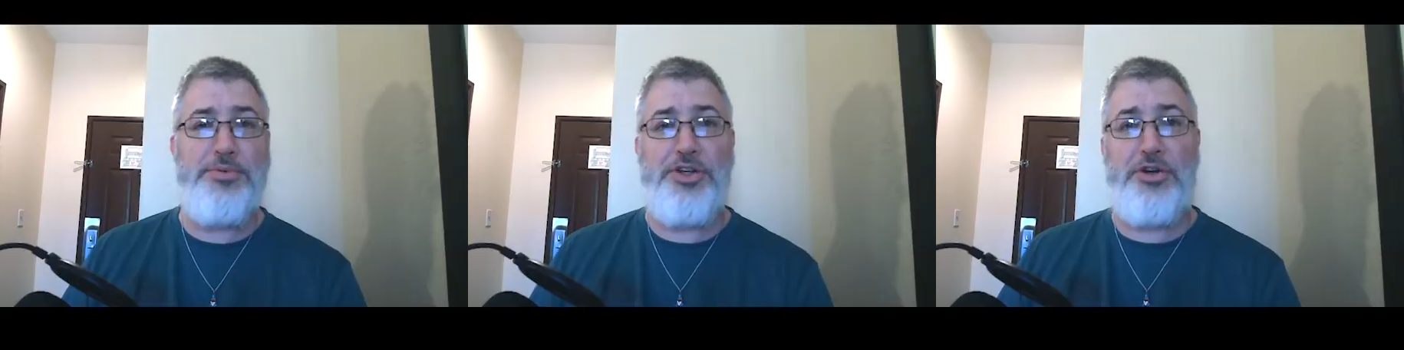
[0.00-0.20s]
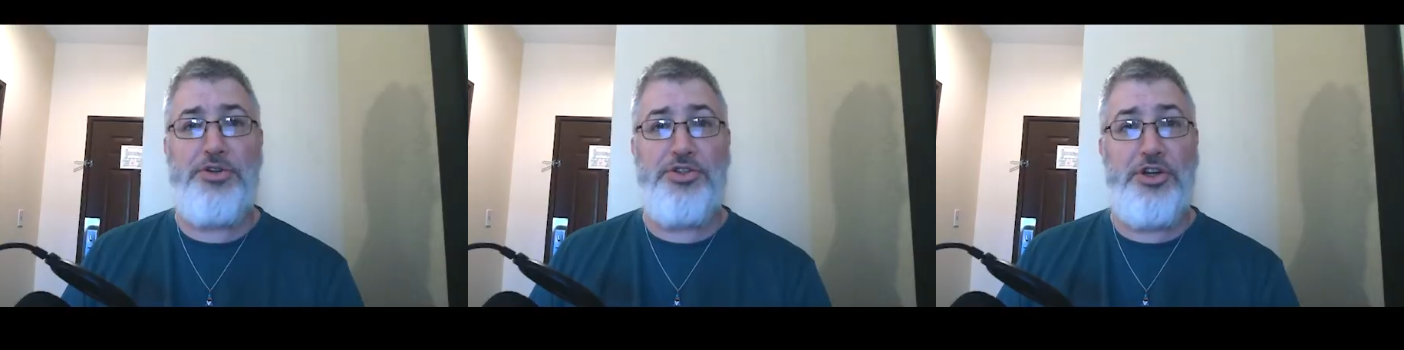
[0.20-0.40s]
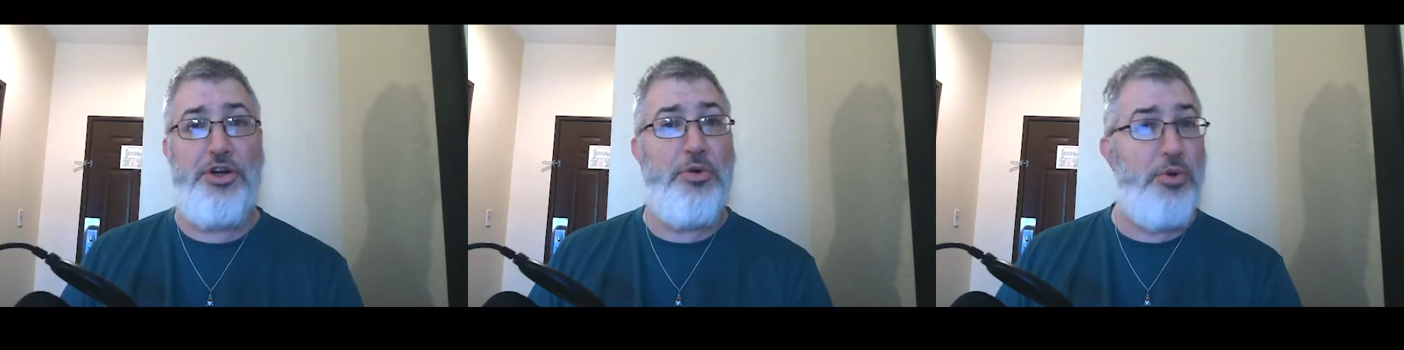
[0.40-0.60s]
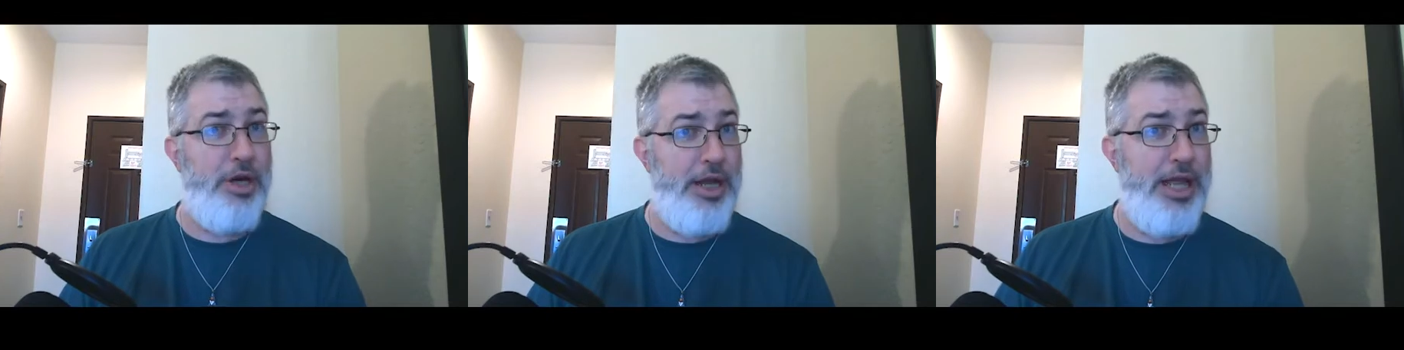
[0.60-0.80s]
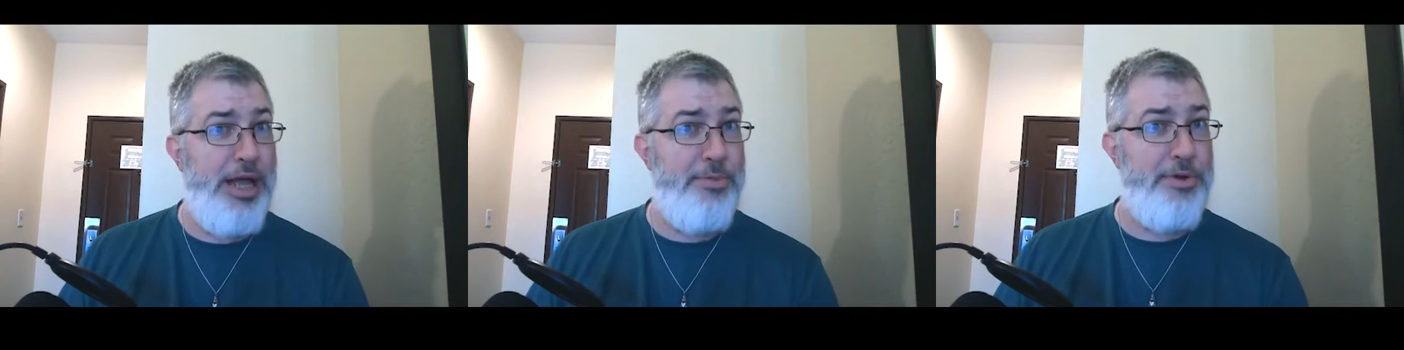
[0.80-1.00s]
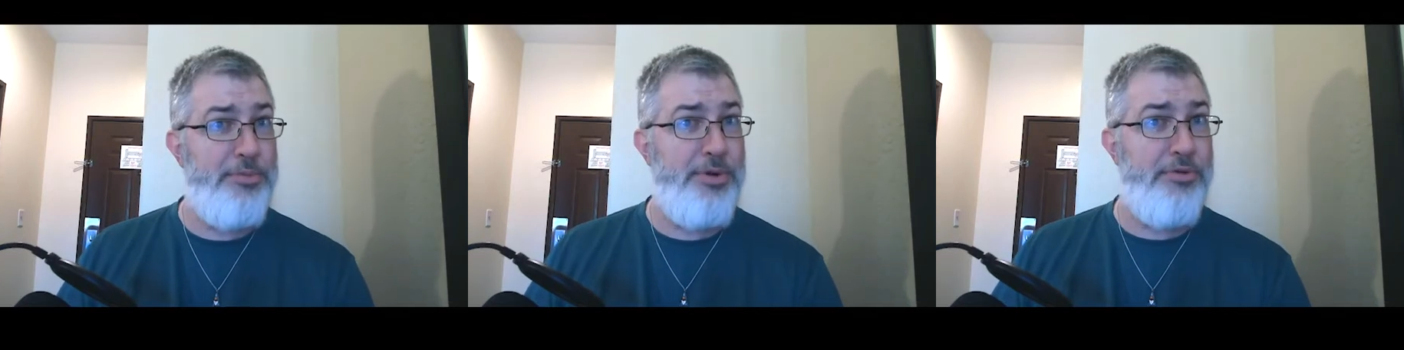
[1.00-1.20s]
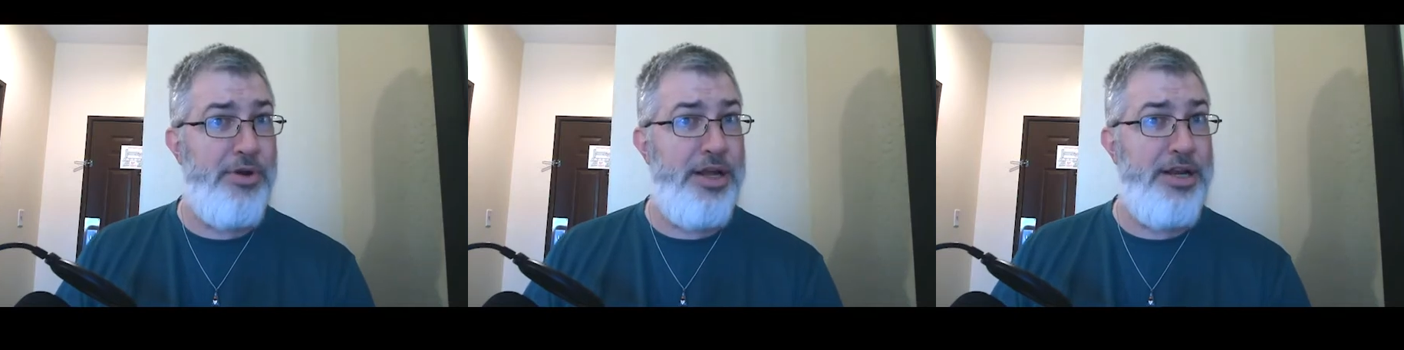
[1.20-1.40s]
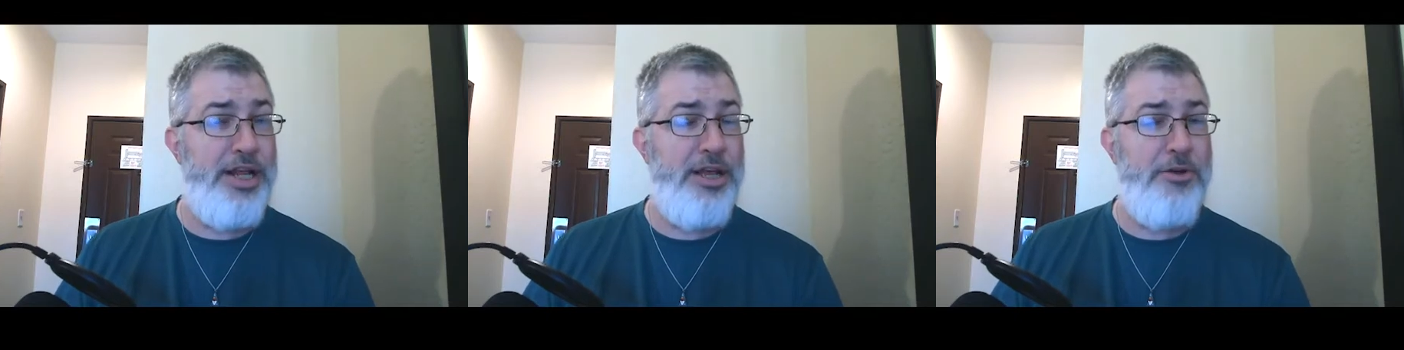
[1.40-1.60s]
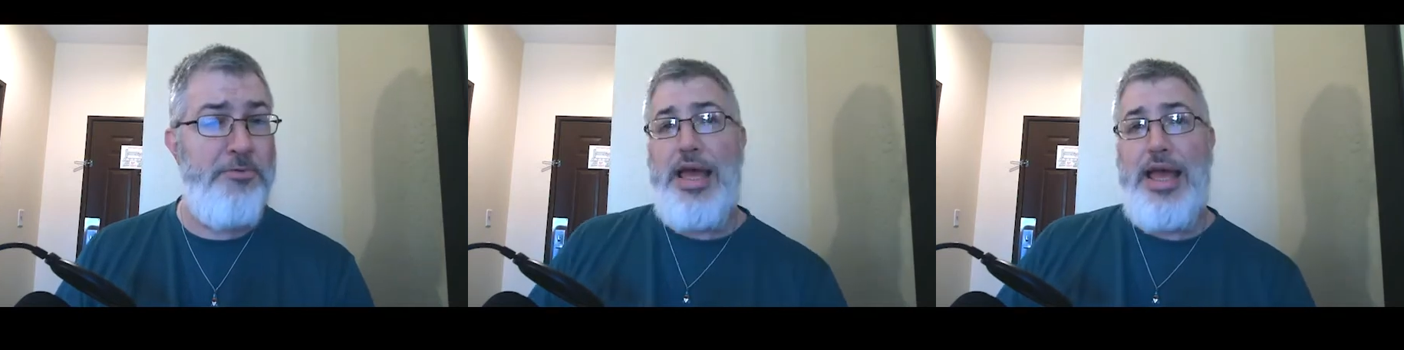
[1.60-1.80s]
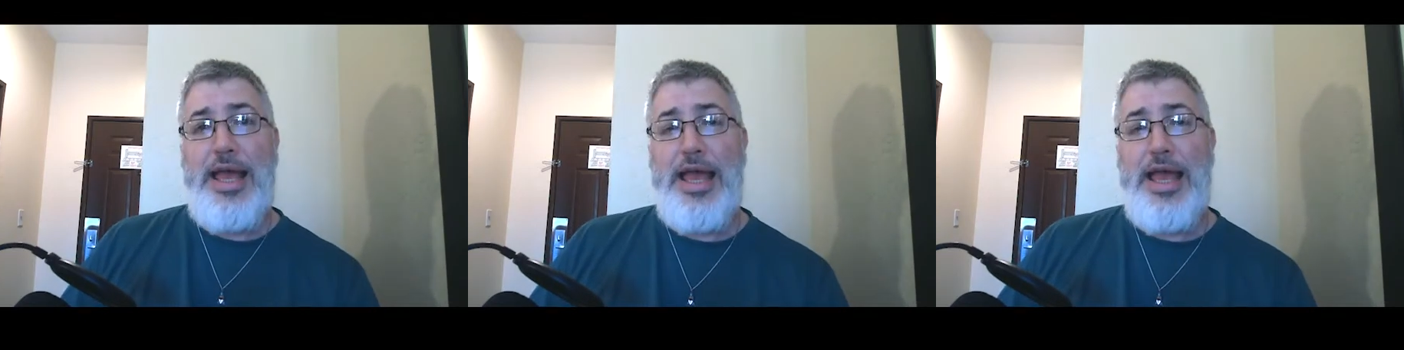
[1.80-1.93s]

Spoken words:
Arizona, where I happen to be right now.